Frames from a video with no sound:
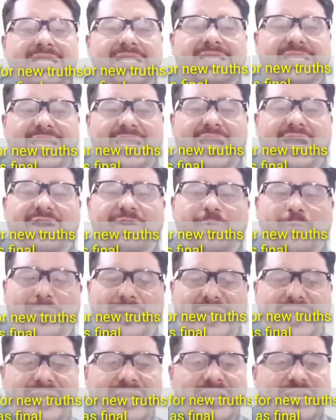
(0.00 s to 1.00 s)
They are
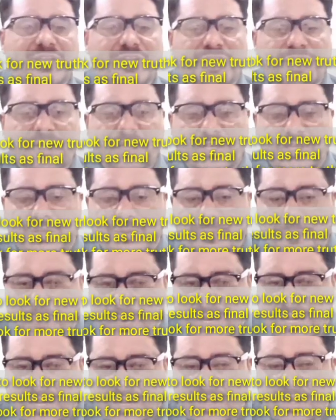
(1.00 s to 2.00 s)
willing,
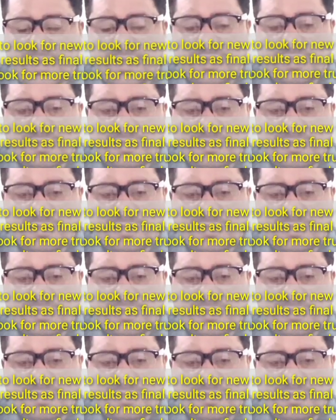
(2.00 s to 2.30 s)
B,